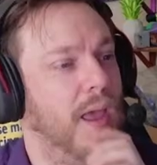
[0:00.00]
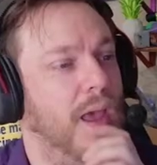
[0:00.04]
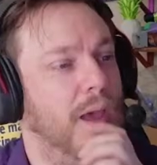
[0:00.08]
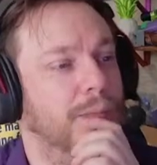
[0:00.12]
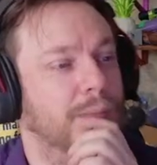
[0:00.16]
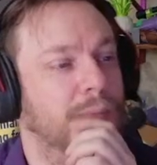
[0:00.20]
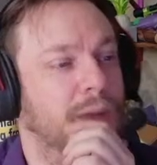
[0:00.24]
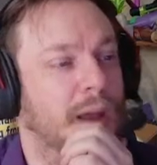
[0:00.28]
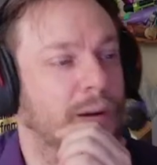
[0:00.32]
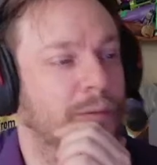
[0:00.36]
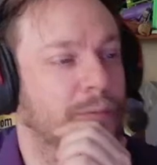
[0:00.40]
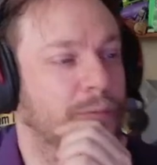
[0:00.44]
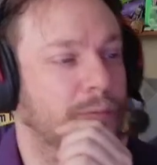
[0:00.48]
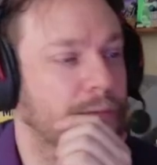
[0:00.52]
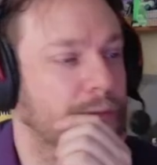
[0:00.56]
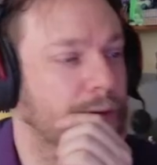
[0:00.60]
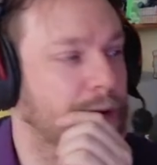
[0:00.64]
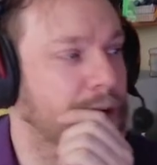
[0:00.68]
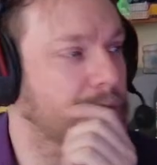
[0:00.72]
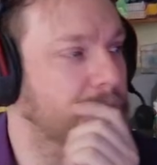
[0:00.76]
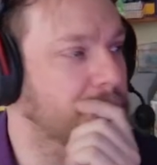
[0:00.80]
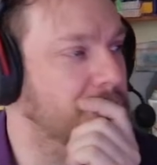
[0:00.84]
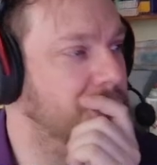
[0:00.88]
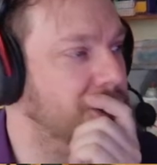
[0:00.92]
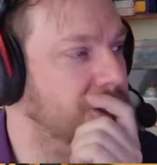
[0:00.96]
Not
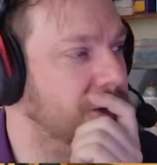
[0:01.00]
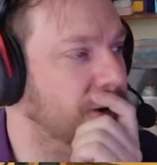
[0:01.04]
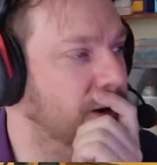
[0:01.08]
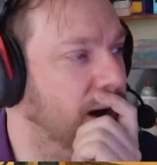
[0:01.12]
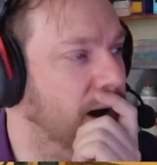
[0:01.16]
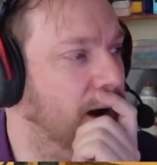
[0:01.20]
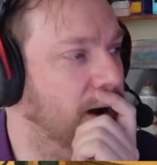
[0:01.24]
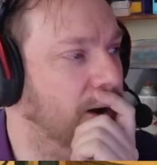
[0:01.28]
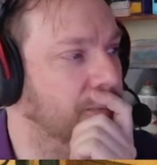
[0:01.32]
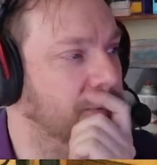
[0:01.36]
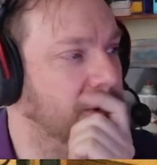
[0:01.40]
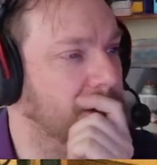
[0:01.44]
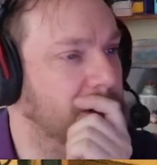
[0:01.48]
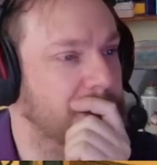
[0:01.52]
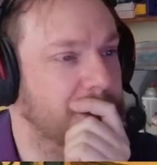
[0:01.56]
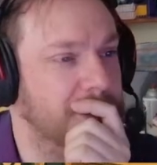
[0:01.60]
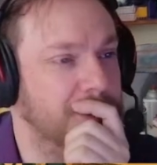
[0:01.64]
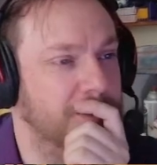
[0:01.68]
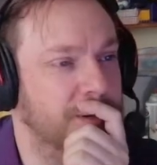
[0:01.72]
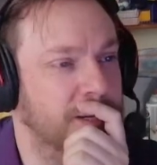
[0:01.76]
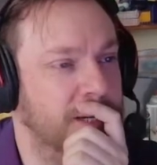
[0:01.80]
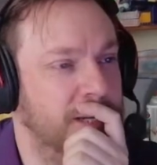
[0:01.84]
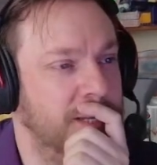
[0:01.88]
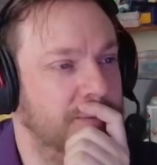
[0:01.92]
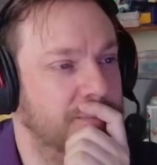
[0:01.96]
really sure how I'm going to do
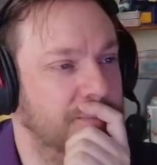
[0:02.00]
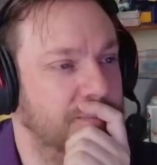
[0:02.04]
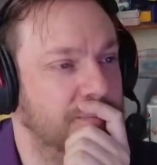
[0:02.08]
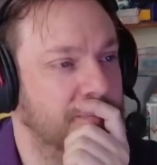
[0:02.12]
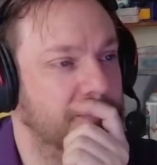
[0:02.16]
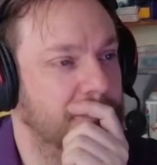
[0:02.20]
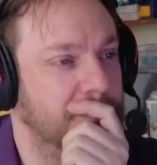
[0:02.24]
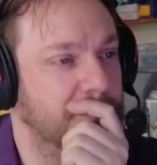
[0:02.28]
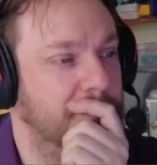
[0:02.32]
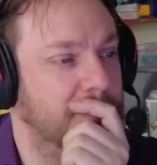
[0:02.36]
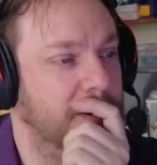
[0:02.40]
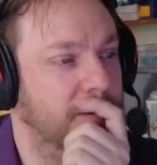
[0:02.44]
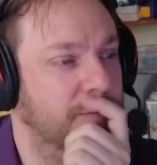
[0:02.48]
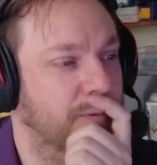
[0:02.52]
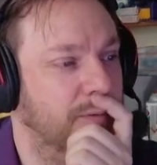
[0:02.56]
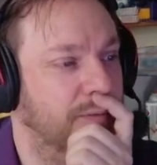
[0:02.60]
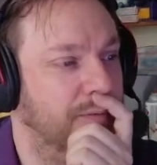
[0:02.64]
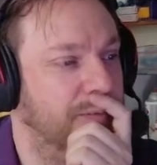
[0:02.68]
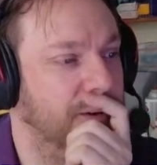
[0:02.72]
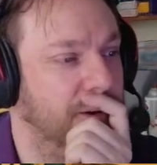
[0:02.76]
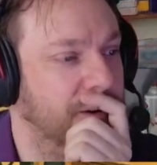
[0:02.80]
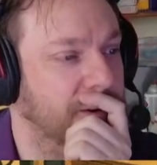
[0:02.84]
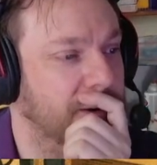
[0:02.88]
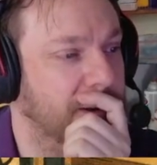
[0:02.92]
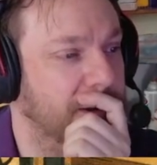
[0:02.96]
it, but we'll
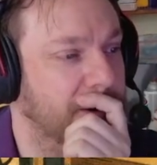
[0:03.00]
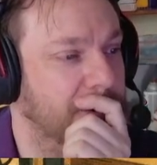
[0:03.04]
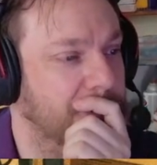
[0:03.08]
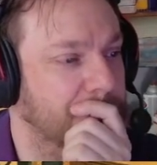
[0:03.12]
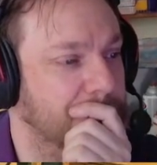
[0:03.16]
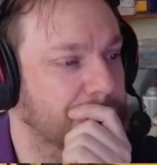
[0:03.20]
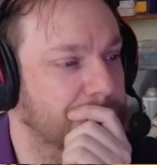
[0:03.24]
figure it out.